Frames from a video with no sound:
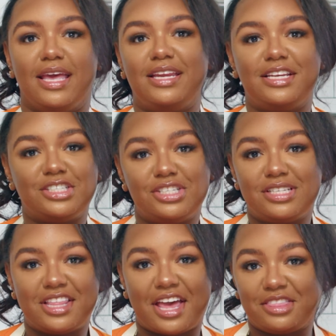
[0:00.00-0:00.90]
In addition
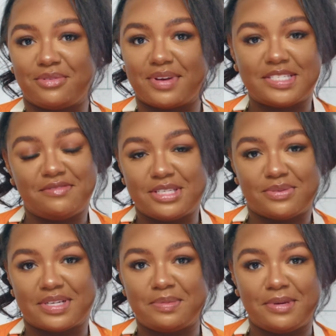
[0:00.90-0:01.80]
to that, the rest of this
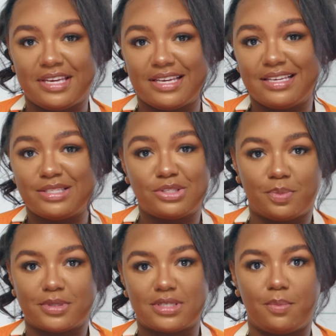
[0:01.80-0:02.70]
recipe is
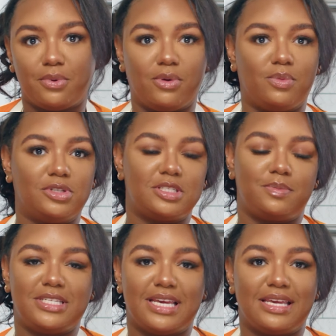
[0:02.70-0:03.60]
super simple. We'll just
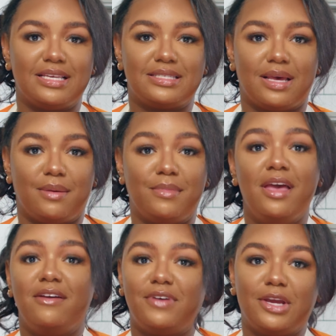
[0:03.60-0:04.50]
be taking some
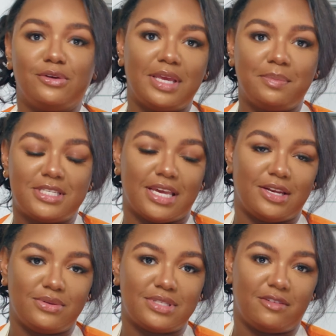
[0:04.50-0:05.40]
fingerling
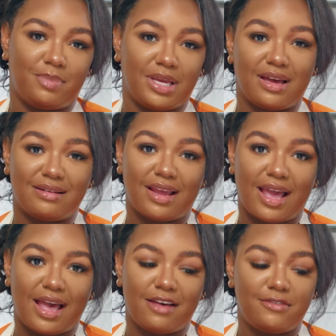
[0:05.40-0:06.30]
potatoes that have been cut in
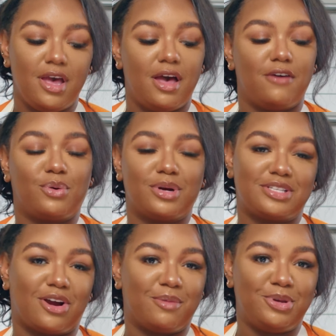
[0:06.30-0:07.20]
half, of course,
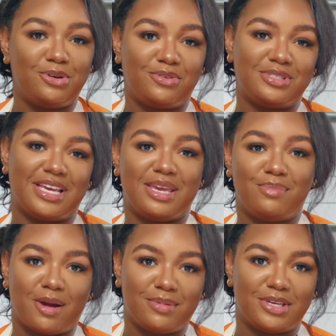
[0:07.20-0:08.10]
our beautiful tangy
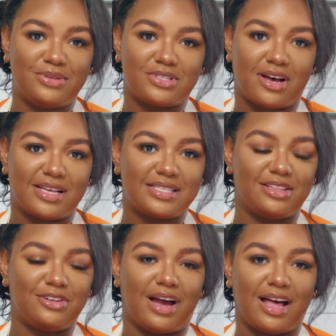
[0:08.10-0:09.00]
barbecue sauce, a
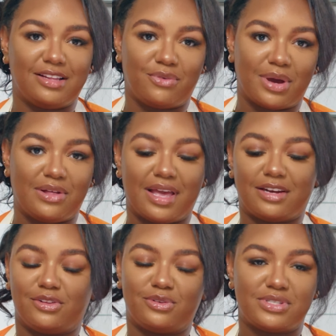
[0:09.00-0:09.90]
little olive oil, and a
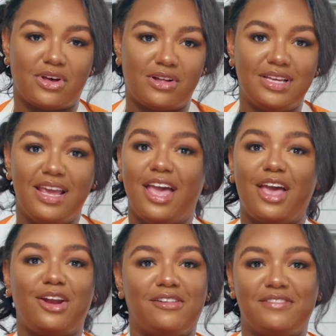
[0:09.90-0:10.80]
little salt,
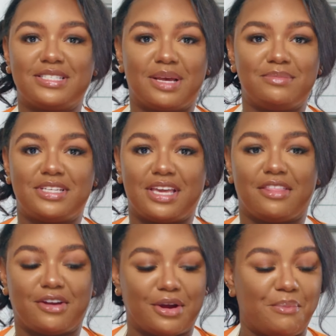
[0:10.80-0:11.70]
and all of this comes
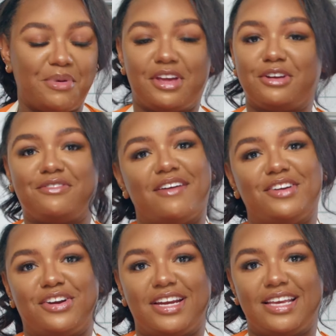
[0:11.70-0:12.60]
together with under 5
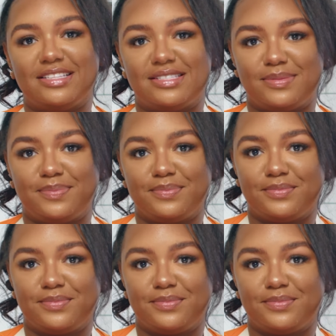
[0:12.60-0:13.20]
ingredients.